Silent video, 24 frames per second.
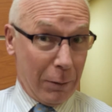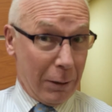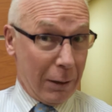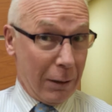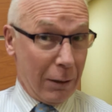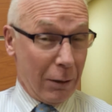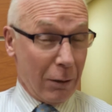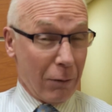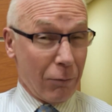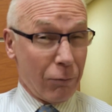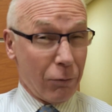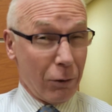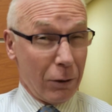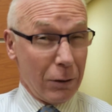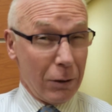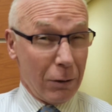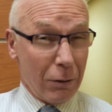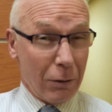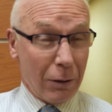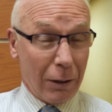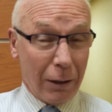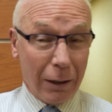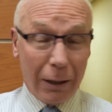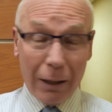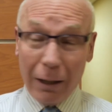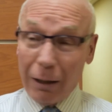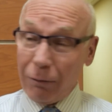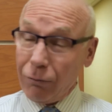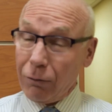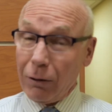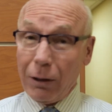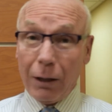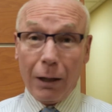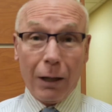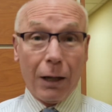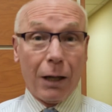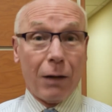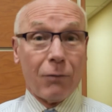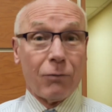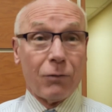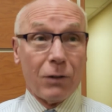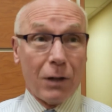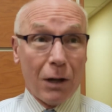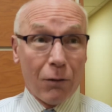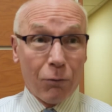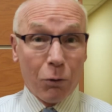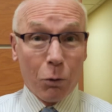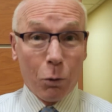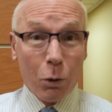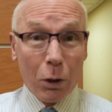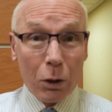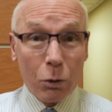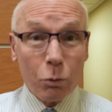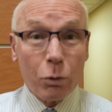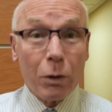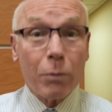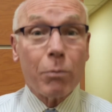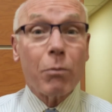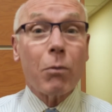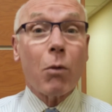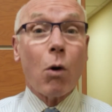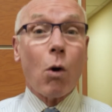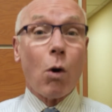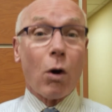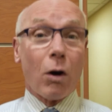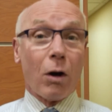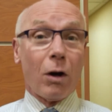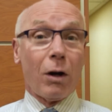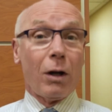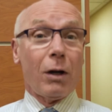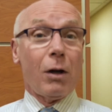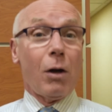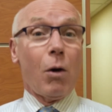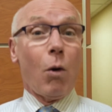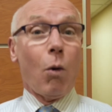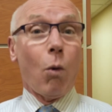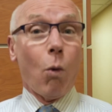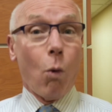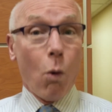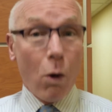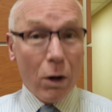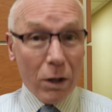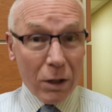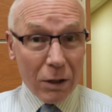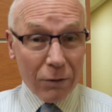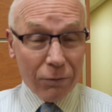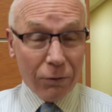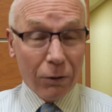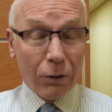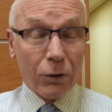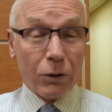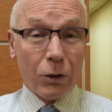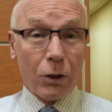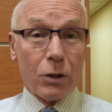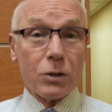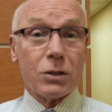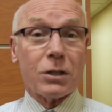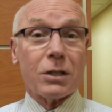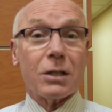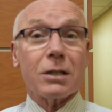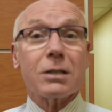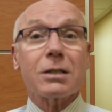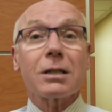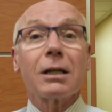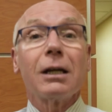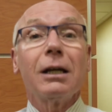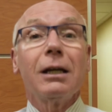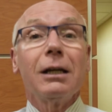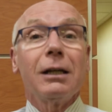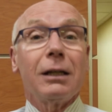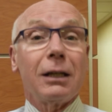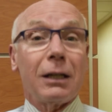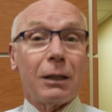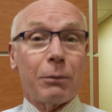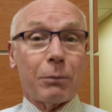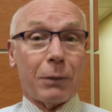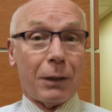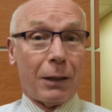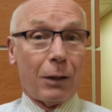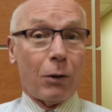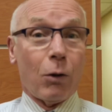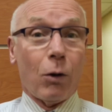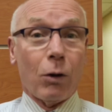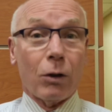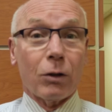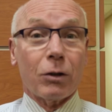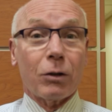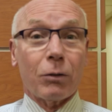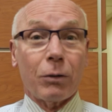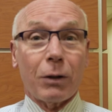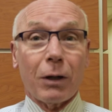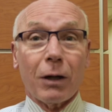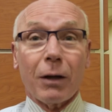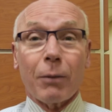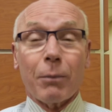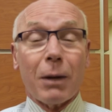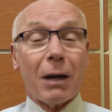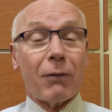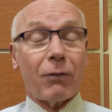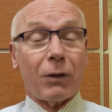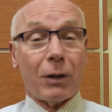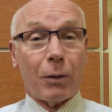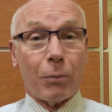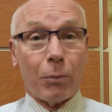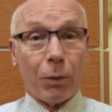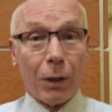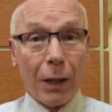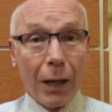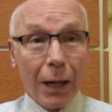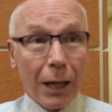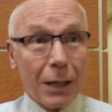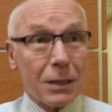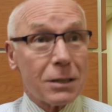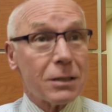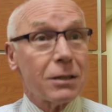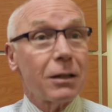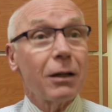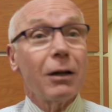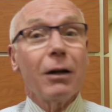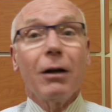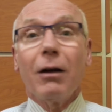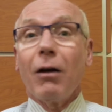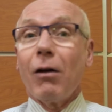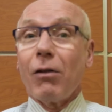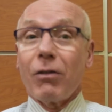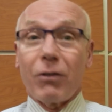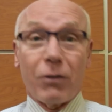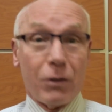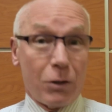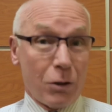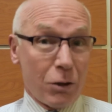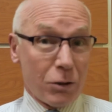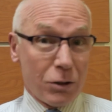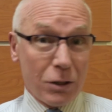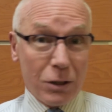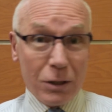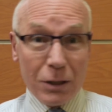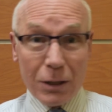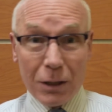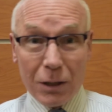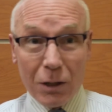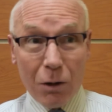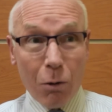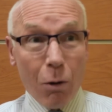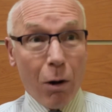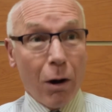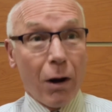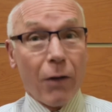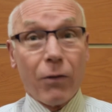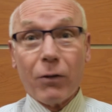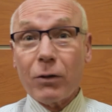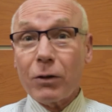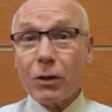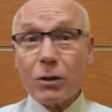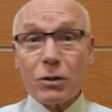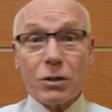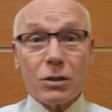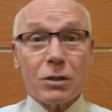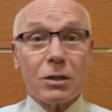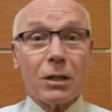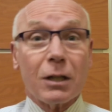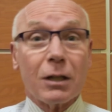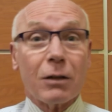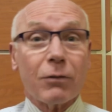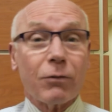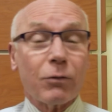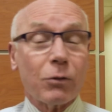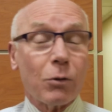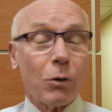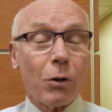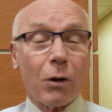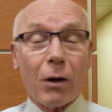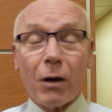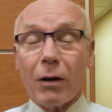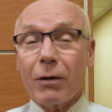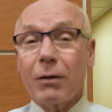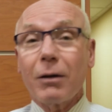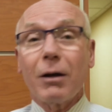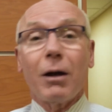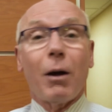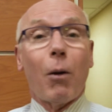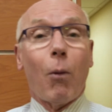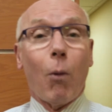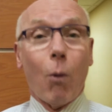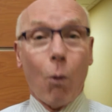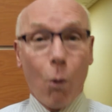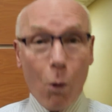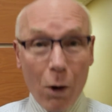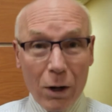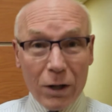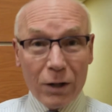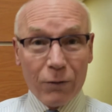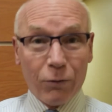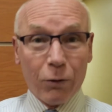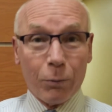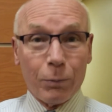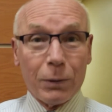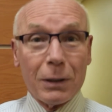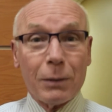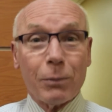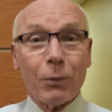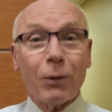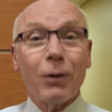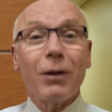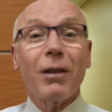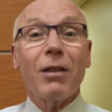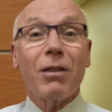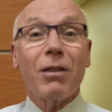been here for a year and a half, and I have never worked with more wonderful nurses in my whole career. I'm having a blast. The nurses in the O R, the nurses on the floor, wonderful people.